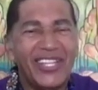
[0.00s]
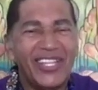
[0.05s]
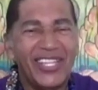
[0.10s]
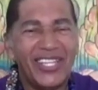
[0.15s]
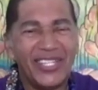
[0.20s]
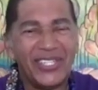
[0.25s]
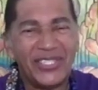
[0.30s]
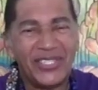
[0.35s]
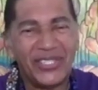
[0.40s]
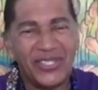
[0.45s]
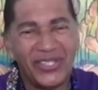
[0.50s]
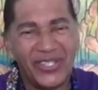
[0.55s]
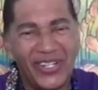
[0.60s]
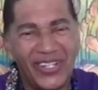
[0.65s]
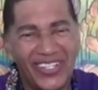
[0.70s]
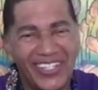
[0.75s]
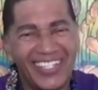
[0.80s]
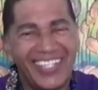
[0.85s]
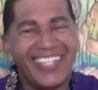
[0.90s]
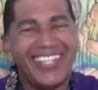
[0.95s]
enter,
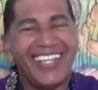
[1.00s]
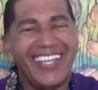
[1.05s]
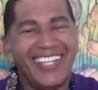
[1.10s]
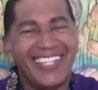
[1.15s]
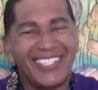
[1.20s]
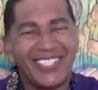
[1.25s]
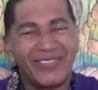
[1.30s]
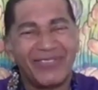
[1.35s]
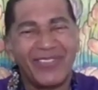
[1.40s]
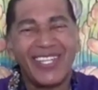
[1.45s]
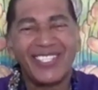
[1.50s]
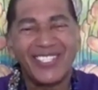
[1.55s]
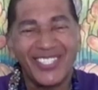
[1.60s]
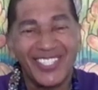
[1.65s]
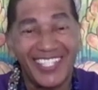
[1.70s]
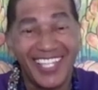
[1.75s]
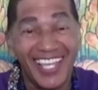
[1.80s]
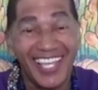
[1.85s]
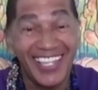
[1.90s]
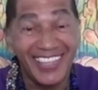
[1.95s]

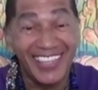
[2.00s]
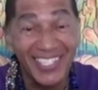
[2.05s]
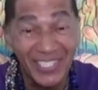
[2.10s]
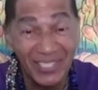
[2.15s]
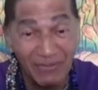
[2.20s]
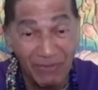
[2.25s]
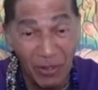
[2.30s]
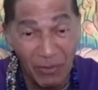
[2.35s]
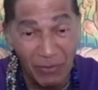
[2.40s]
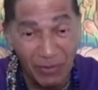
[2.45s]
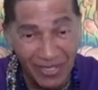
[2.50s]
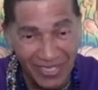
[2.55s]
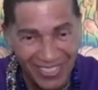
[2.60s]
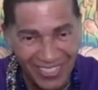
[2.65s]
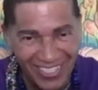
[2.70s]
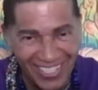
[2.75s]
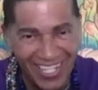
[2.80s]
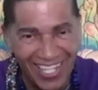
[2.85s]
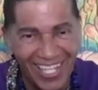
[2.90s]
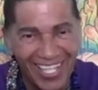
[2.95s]
especially at this moment in
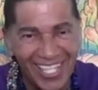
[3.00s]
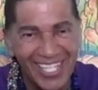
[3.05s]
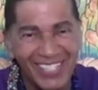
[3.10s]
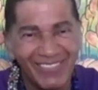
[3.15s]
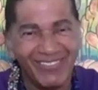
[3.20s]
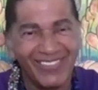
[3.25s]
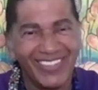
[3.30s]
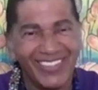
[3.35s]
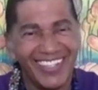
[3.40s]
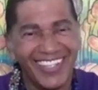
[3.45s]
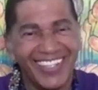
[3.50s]
time.